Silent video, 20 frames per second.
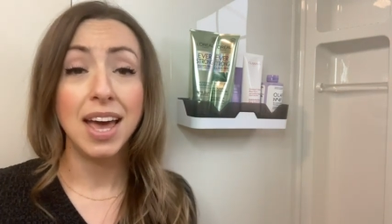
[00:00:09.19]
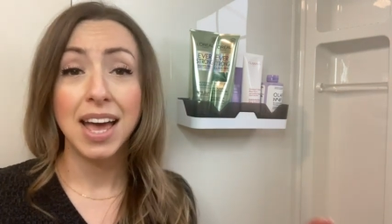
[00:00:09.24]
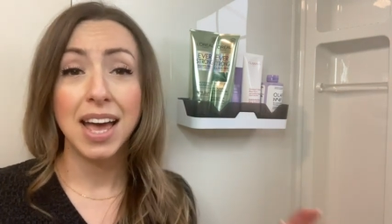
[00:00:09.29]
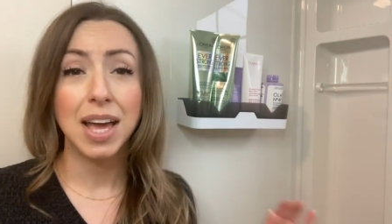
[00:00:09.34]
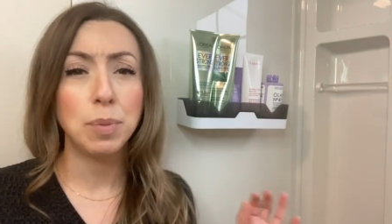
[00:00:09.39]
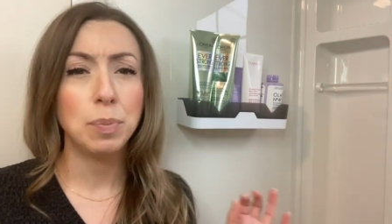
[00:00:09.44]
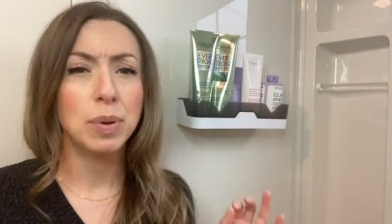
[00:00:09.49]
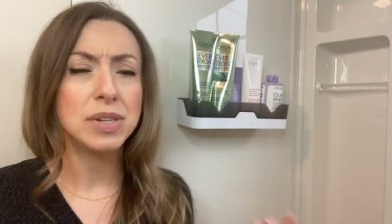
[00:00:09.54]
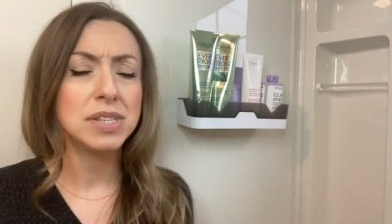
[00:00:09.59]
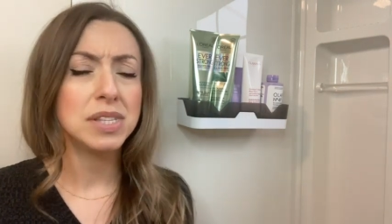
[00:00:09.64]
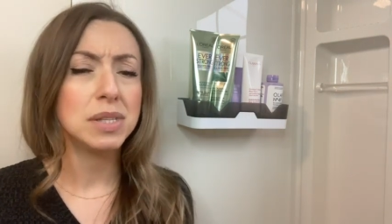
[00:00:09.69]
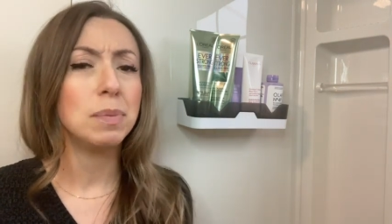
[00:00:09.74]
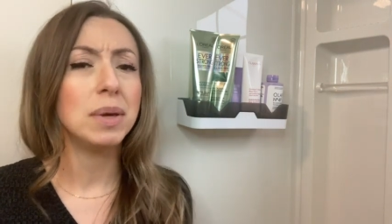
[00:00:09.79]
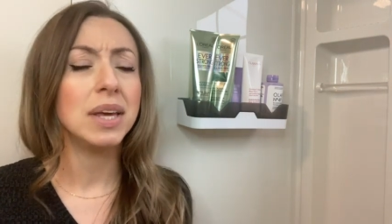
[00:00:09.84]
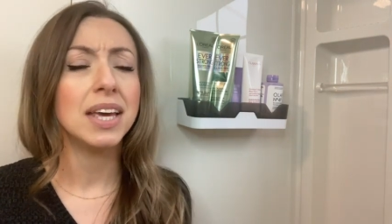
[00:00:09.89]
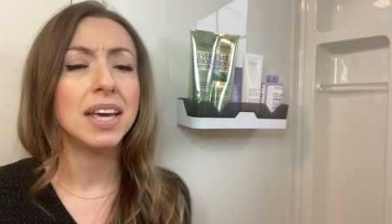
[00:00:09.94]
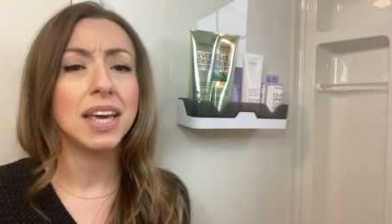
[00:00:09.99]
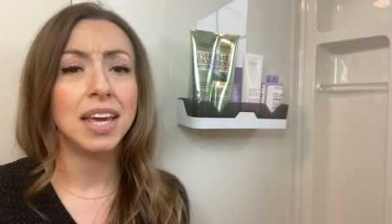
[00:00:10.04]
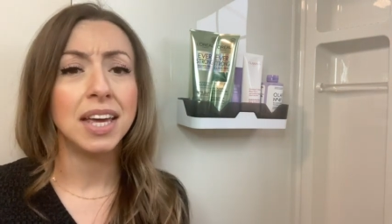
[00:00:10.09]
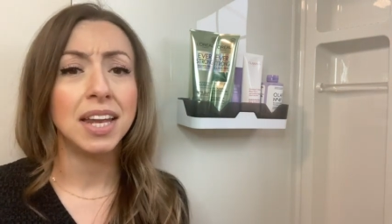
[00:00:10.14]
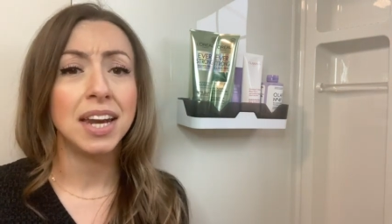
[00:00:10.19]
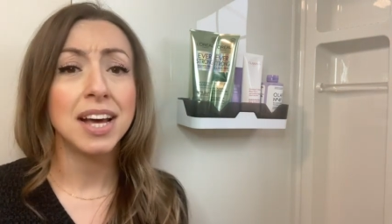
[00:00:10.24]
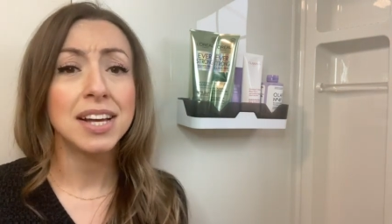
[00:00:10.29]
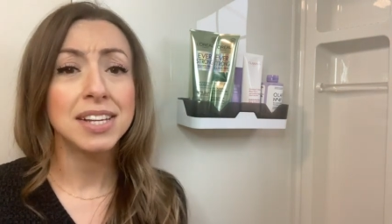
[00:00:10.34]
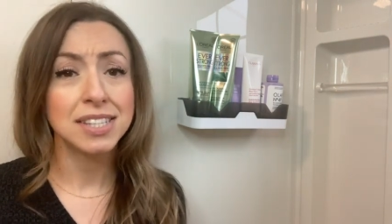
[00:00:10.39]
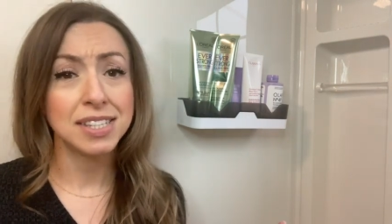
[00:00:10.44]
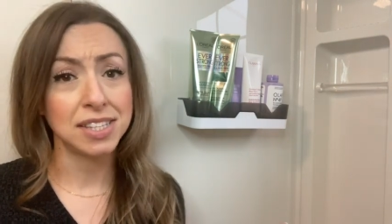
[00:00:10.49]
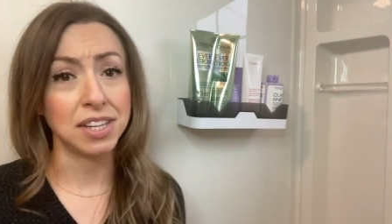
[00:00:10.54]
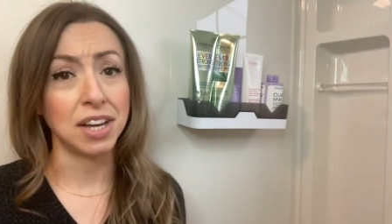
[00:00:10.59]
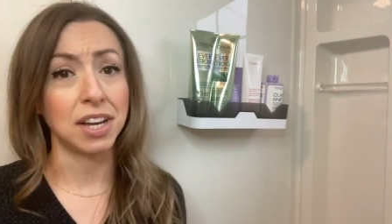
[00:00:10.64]
it puts me in
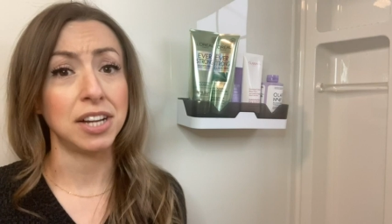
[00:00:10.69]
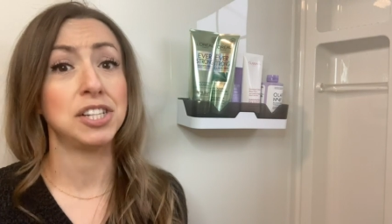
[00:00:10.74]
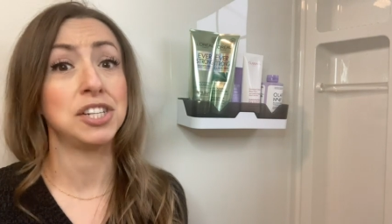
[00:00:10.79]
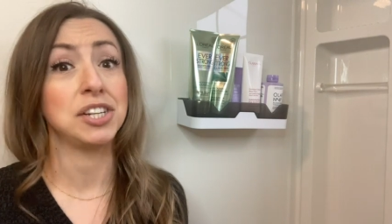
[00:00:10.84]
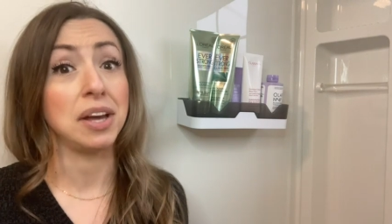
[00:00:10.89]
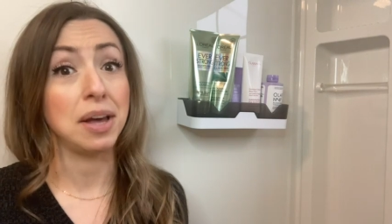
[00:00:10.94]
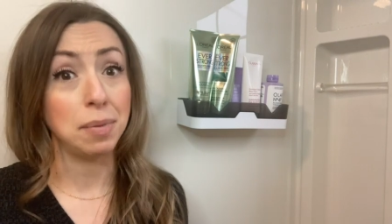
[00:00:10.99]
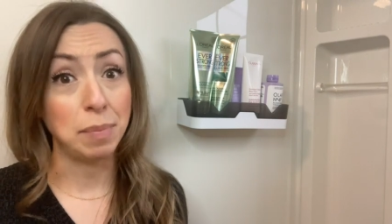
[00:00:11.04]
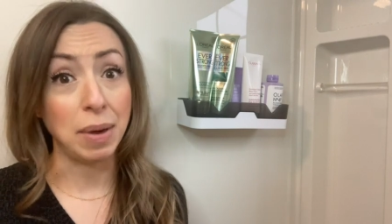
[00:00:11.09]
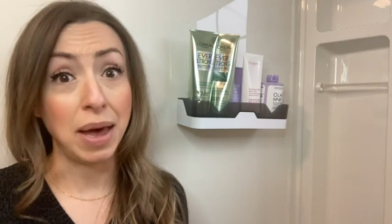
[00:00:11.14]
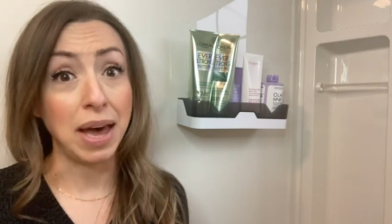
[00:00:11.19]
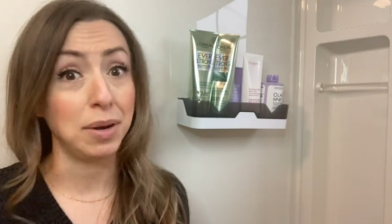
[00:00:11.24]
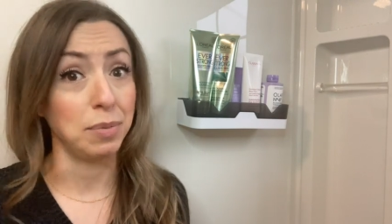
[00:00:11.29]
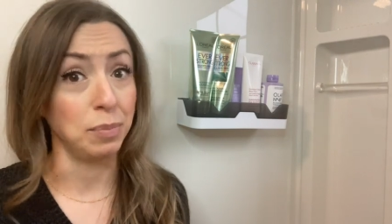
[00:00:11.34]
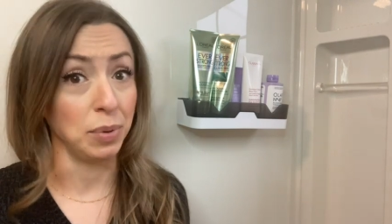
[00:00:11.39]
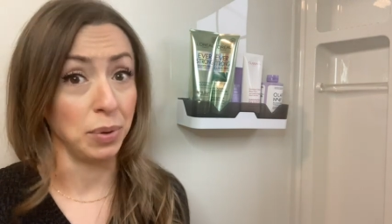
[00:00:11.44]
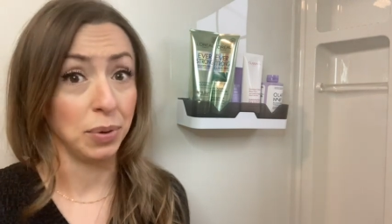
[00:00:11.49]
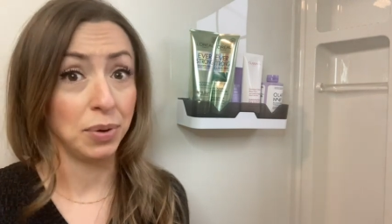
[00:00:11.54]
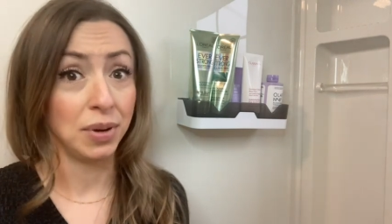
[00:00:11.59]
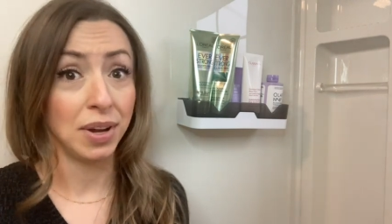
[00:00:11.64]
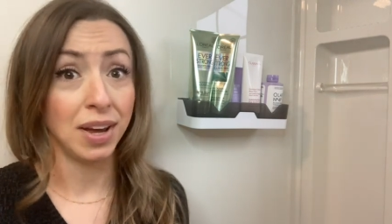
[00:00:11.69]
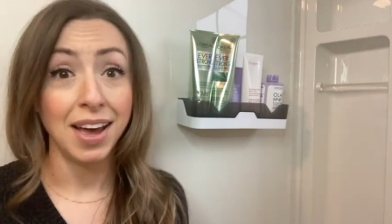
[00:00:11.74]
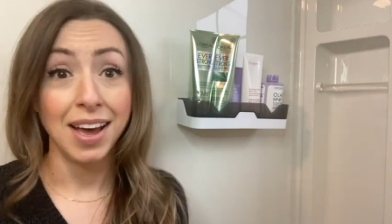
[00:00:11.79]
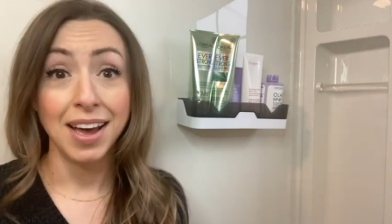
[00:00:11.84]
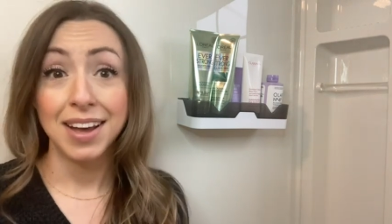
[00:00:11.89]
such a bad mood.